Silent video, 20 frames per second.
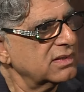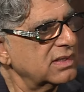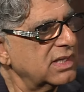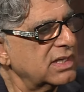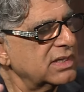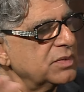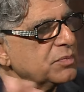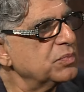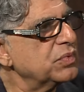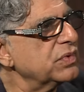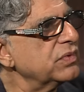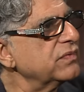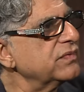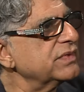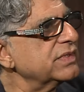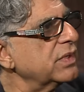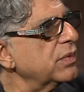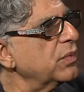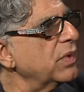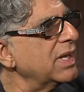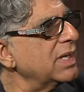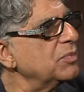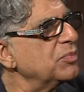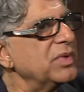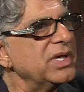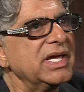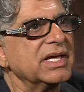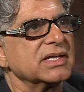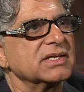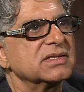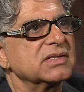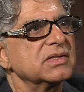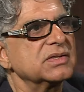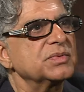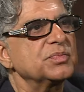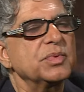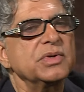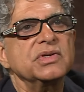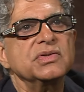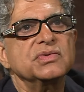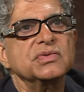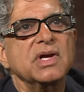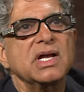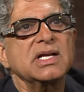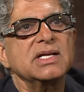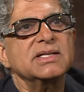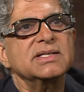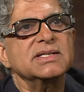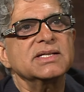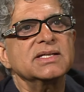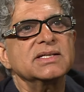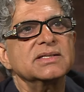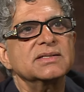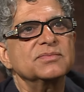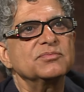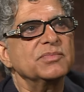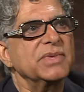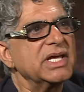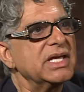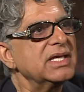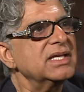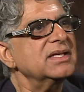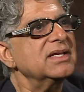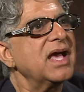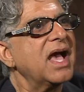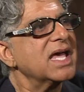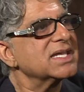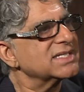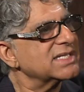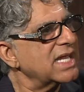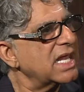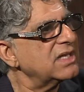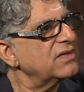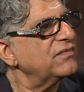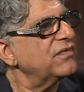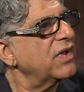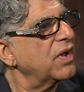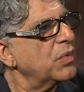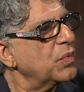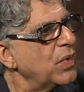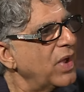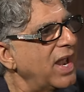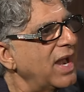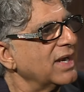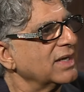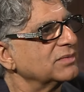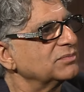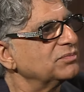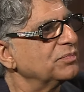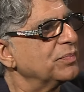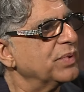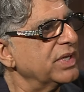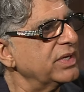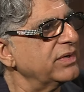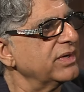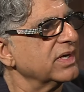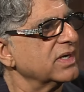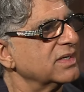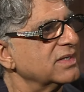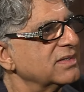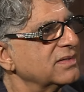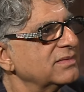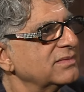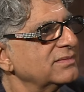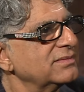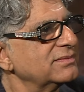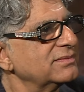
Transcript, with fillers: that improves your well being. So, spirituality is being self aware, period.